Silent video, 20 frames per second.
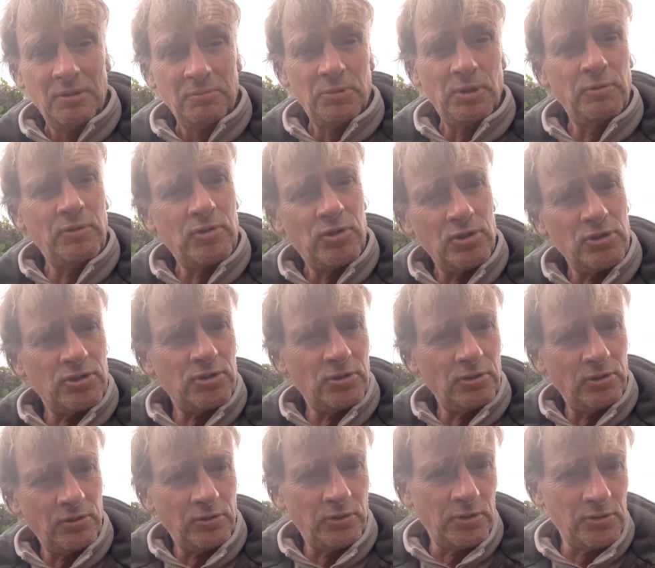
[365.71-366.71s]
But we've just
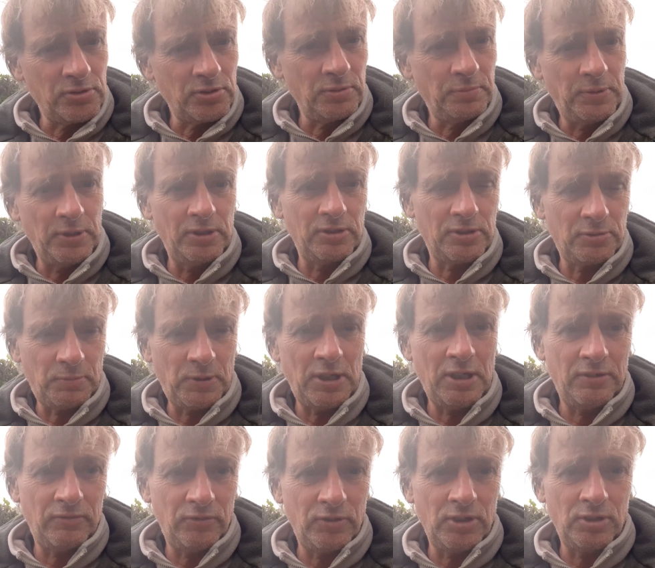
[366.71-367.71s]
stored those up in a spare
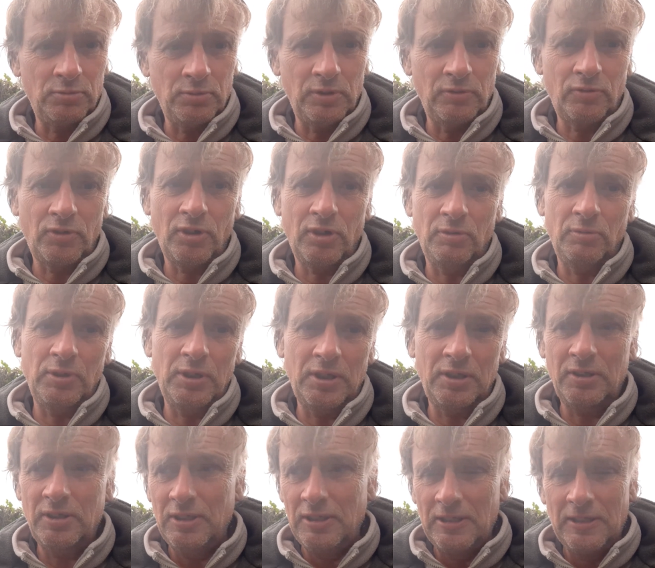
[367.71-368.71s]
fridge we've got where